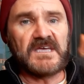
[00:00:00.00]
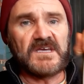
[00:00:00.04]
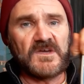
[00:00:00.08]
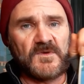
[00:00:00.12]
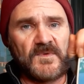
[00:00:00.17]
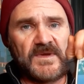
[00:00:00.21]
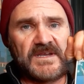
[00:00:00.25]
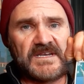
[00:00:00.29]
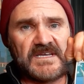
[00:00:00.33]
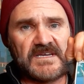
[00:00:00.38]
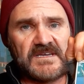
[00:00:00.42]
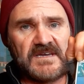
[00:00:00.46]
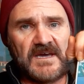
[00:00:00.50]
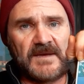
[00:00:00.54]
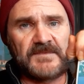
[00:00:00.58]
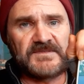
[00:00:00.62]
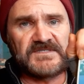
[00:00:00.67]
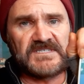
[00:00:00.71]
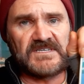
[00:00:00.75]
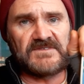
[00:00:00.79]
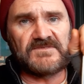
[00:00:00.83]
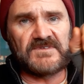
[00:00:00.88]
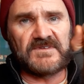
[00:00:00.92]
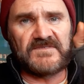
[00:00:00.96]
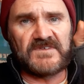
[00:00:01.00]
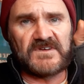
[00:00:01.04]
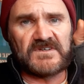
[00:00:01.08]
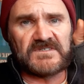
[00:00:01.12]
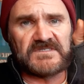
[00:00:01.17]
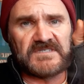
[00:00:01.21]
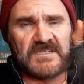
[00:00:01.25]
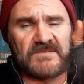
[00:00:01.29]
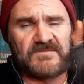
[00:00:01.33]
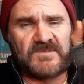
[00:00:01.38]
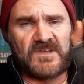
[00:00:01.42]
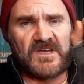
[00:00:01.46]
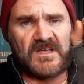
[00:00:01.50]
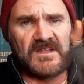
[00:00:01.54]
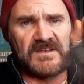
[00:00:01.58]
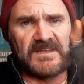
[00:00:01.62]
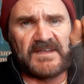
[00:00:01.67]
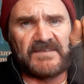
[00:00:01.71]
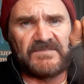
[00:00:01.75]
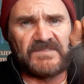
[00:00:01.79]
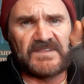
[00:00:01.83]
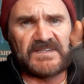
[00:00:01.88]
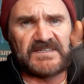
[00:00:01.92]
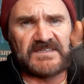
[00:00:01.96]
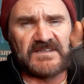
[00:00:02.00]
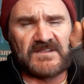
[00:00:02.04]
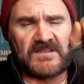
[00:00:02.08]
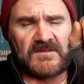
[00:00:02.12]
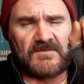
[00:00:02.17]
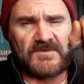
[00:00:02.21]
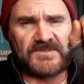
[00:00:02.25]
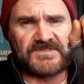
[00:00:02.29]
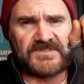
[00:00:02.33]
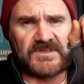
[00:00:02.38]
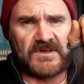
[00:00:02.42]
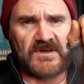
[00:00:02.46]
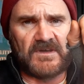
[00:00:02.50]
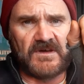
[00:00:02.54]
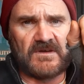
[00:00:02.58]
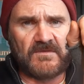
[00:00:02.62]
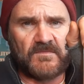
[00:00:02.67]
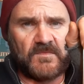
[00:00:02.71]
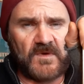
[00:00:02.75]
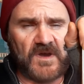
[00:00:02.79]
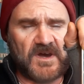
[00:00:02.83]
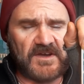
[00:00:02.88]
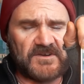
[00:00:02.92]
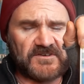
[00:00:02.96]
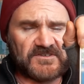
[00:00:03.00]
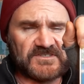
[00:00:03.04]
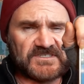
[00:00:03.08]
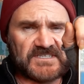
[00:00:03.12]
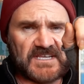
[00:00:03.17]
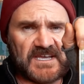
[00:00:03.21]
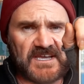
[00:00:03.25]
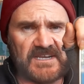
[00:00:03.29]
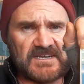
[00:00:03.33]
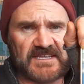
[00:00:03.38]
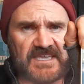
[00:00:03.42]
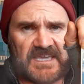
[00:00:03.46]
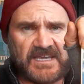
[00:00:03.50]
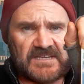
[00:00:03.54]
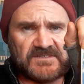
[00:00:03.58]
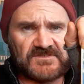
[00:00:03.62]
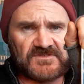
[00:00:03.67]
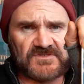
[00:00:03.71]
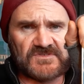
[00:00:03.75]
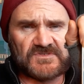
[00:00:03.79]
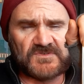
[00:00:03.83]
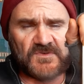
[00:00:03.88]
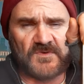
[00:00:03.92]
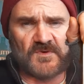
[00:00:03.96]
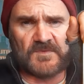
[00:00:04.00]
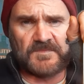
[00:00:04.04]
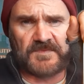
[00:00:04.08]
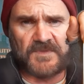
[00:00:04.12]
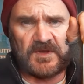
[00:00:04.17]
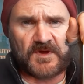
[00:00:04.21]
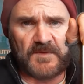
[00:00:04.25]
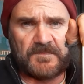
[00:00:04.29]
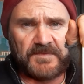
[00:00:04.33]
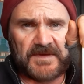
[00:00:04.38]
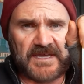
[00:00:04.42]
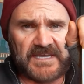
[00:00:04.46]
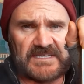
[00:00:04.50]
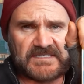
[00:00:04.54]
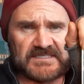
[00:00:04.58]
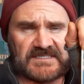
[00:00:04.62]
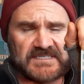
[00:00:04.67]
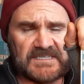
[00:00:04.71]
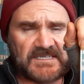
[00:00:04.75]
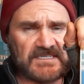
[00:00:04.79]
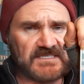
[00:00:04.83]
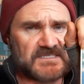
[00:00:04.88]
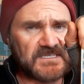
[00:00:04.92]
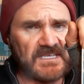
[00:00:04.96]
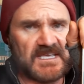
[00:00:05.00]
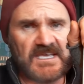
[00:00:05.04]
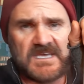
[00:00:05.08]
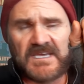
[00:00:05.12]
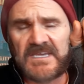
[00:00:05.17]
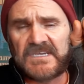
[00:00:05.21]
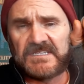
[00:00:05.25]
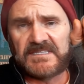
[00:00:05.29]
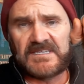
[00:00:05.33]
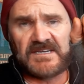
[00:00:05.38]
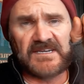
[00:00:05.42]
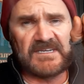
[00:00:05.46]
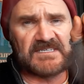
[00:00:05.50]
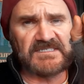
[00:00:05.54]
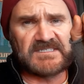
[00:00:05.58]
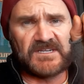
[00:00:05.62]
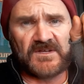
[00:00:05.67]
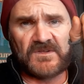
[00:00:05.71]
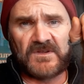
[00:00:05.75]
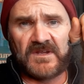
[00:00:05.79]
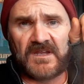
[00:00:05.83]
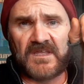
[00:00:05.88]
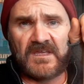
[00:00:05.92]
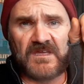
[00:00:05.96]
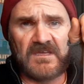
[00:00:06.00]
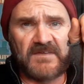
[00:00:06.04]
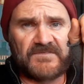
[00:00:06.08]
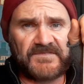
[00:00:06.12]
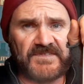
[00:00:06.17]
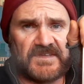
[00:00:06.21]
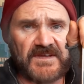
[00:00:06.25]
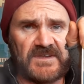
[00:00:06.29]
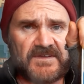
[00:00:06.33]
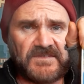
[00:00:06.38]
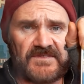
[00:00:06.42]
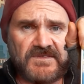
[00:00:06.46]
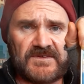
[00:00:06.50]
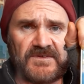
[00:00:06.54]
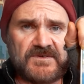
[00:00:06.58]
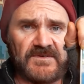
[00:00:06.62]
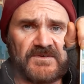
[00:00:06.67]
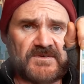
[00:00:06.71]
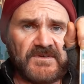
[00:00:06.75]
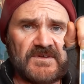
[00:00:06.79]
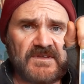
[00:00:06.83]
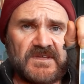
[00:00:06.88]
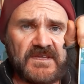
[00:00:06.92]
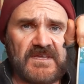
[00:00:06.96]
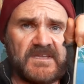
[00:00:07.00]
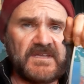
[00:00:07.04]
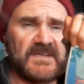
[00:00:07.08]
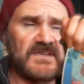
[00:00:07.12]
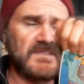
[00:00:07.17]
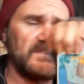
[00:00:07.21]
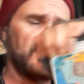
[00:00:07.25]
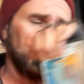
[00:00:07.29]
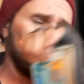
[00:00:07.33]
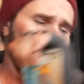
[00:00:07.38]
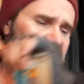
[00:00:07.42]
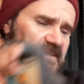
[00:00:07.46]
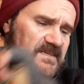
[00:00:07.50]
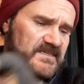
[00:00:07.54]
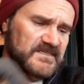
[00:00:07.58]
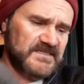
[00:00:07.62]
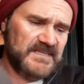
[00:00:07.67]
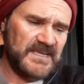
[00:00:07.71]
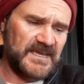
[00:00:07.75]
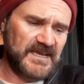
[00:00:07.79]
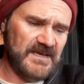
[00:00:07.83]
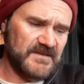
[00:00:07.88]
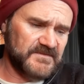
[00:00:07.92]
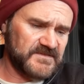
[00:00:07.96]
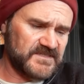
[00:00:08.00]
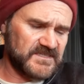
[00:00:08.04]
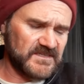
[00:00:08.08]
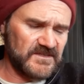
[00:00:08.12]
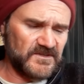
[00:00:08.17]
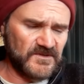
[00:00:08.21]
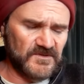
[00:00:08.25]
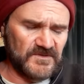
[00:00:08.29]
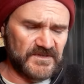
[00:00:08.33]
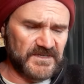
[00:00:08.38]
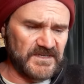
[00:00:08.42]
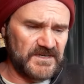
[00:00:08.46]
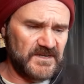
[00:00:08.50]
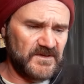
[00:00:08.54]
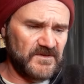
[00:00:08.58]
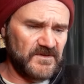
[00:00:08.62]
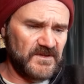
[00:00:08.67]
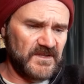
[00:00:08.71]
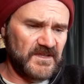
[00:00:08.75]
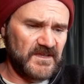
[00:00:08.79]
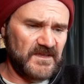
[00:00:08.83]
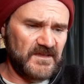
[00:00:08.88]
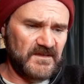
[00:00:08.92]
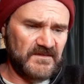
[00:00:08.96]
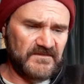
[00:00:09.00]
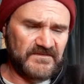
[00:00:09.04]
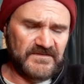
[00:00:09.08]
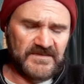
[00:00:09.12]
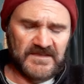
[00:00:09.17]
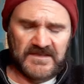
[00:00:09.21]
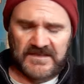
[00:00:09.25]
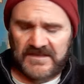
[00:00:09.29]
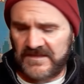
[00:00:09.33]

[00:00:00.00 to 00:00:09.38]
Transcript: Queen of Cups in reverse. Some y'all definitely dealing with the uh, water sign, Cancer, Scorpio, Pisces. There is no love there, though. There is absolutely no love.